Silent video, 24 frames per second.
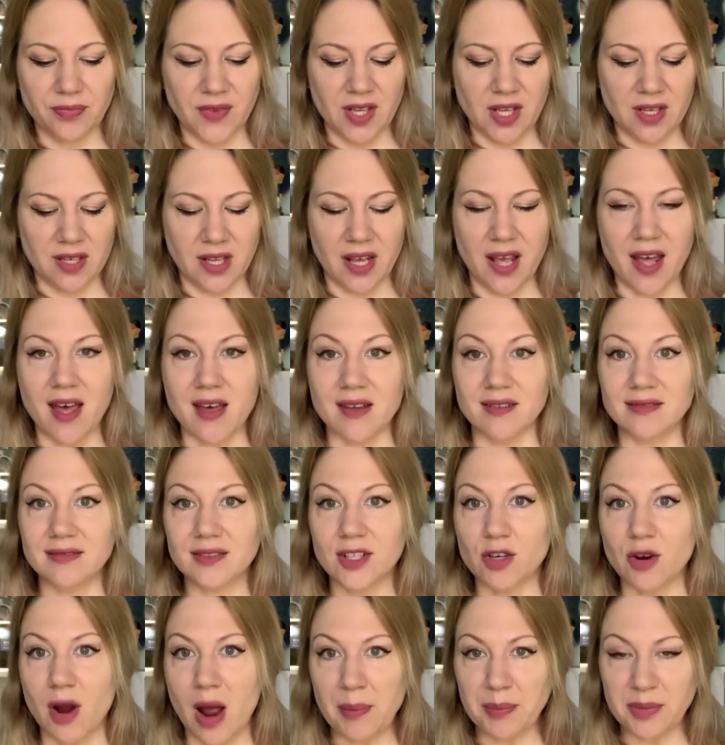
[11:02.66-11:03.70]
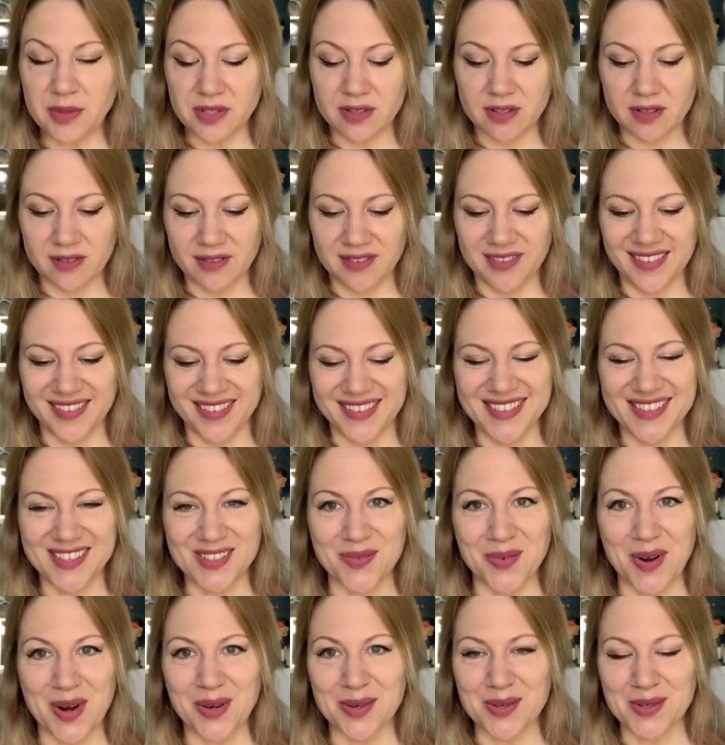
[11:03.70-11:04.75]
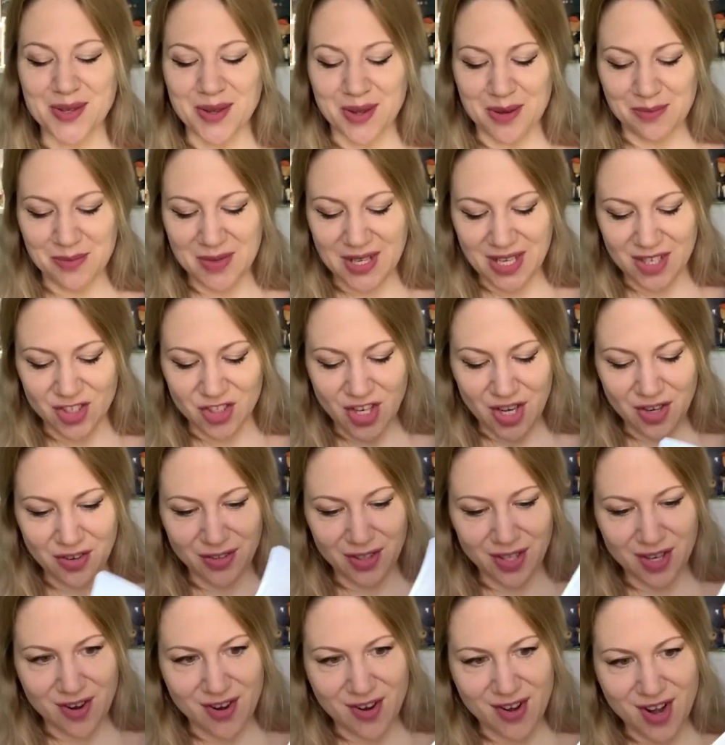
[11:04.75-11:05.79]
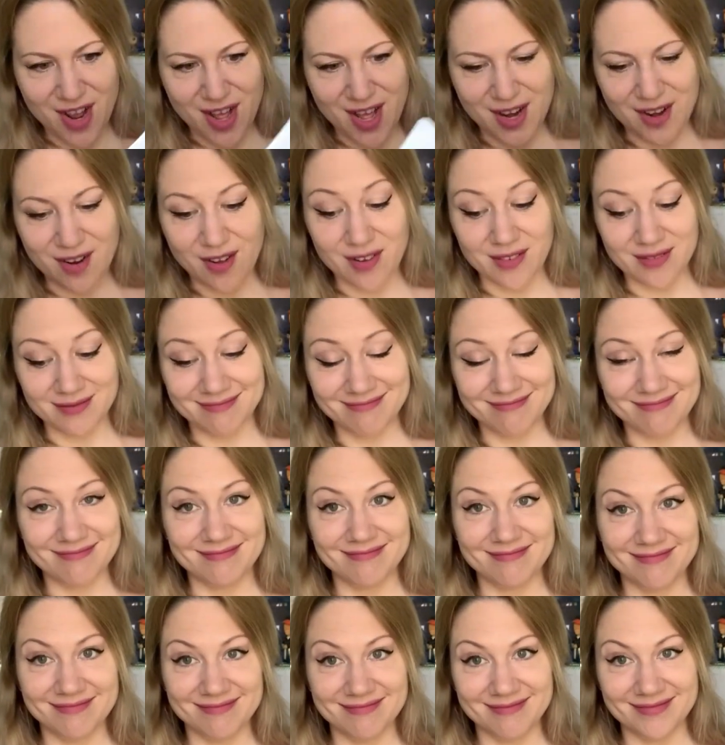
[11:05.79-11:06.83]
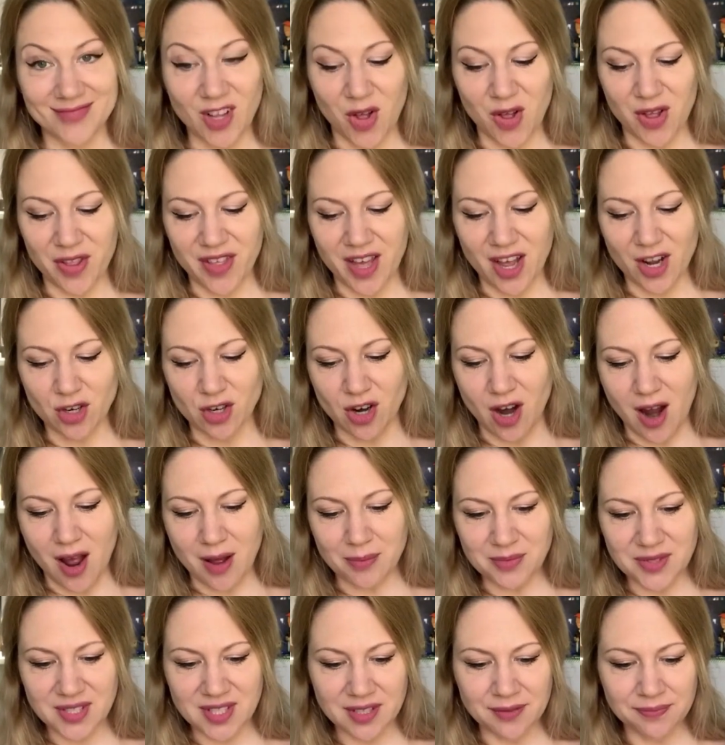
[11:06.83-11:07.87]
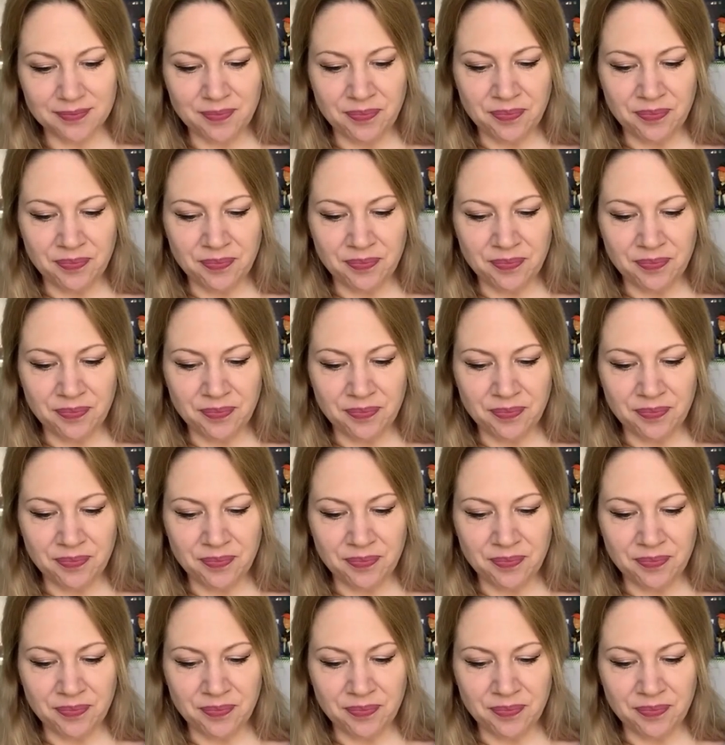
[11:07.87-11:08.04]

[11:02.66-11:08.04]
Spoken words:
And again, cropped sweaters on me generally are not all that cropped.